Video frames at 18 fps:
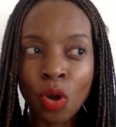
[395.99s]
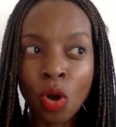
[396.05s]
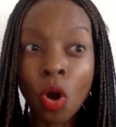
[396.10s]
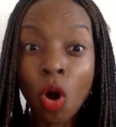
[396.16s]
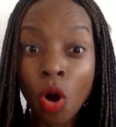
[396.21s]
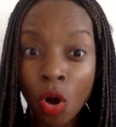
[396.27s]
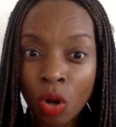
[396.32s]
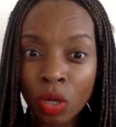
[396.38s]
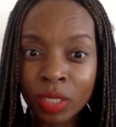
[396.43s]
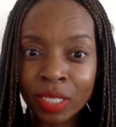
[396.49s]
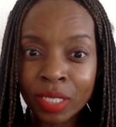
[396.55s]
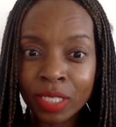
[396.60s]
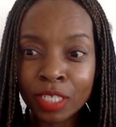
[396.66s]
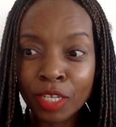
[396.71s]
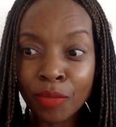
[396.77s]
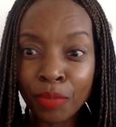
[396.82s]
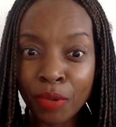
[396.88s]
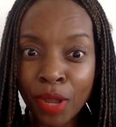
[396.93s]

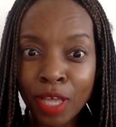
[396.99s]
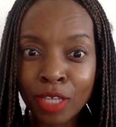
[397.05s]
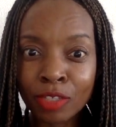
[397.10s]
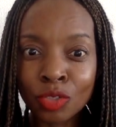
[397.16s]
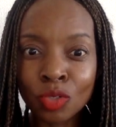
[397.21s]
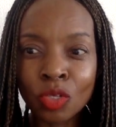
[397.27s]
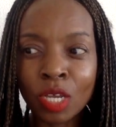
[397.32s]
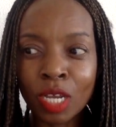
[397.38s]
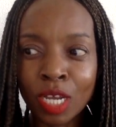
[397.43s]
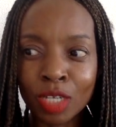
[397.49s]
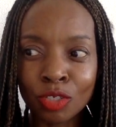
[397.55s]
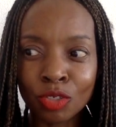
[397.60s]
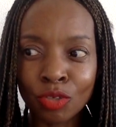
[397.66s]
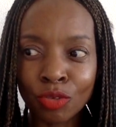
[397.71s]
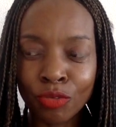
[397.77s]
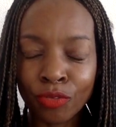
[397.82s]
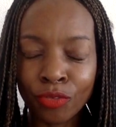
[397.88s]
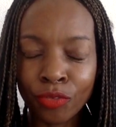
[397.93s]
holding the breath to the count
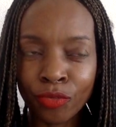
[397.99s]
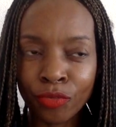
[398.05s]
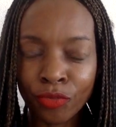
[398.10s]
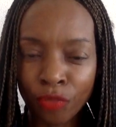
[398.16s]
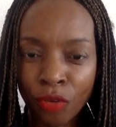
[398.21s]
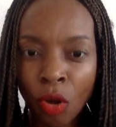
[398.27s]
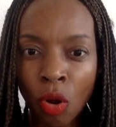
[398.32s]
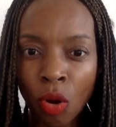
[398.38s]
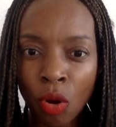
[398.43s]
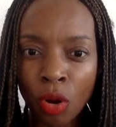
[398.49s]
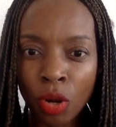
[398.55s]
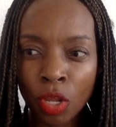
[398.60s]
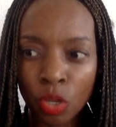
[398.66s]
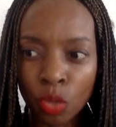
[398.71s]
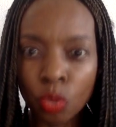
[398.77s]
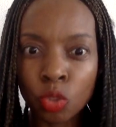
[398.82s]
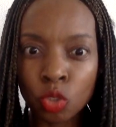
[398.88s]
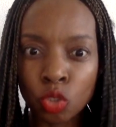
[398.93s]
of four,
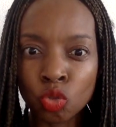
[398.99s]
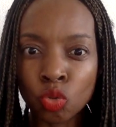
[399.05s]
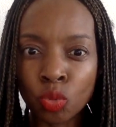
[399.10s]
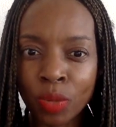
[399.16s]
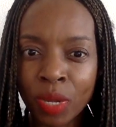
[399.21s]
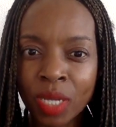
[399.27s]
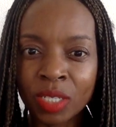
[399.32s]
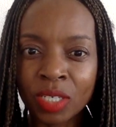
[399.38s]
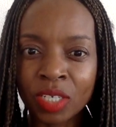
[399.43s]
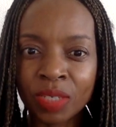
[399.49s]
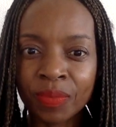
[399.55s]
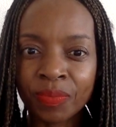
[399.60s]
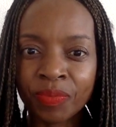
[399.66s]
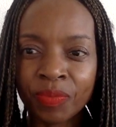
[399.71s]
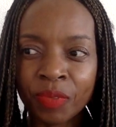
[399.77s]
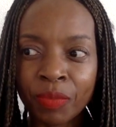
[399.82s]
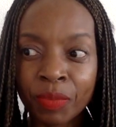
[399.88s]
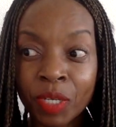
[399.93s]
it was too much,
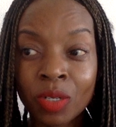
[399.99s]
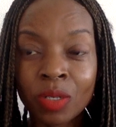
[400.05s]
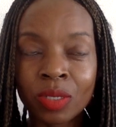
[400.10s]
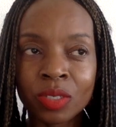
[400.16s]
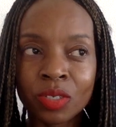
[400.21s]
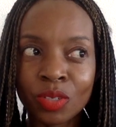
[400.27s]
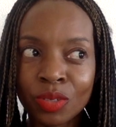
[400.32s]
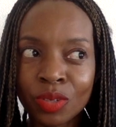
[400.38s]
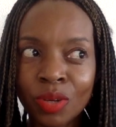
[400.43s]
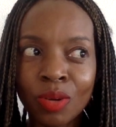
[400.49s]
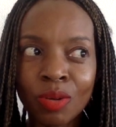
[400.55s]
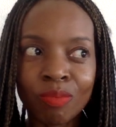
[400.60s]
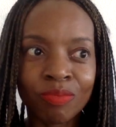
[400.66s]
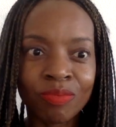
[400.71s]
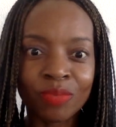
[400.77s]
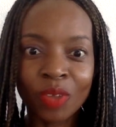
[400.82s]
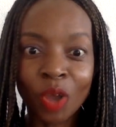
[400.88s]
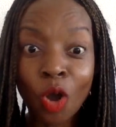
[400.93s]
because, even
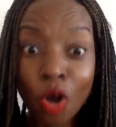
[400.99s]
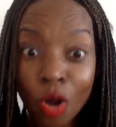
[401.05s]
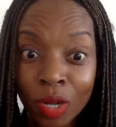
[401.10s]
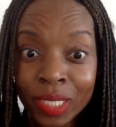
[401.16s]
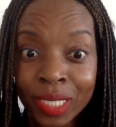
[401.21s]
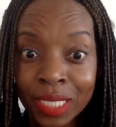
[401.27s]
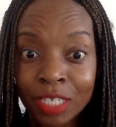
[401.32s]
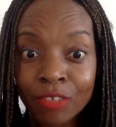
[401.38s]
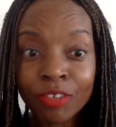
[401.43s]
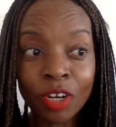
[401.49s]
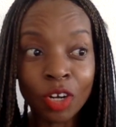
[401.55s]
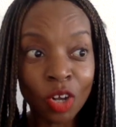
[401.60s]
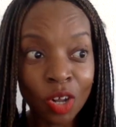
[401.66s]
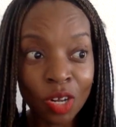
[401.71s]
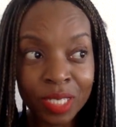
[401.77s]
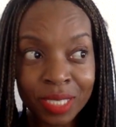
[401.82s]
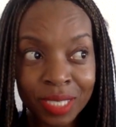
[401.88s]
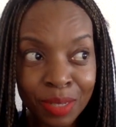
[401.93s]

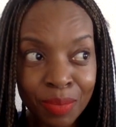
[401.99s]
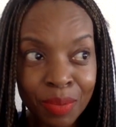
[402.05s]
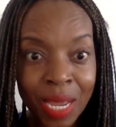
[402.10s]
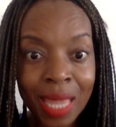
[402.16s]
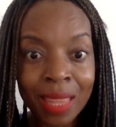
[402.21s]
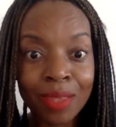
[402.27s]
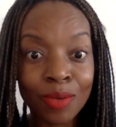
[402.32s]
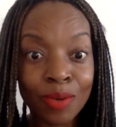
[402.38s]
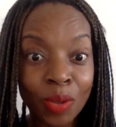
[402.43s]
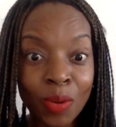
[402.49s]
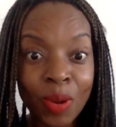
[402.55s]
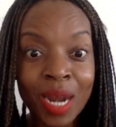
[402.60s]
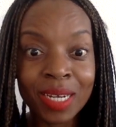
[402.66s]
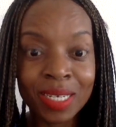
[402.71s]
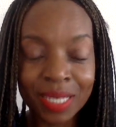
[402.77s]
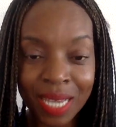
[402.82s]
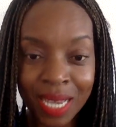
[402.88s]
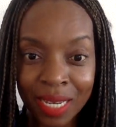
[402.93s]
holding the breath
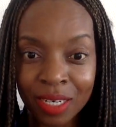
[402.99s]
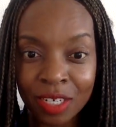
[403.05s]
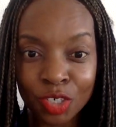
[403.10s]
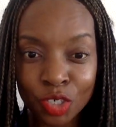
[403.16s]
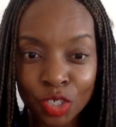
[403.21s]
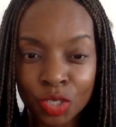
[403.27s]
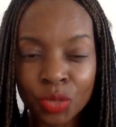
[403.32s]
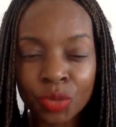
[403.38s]
requires energy.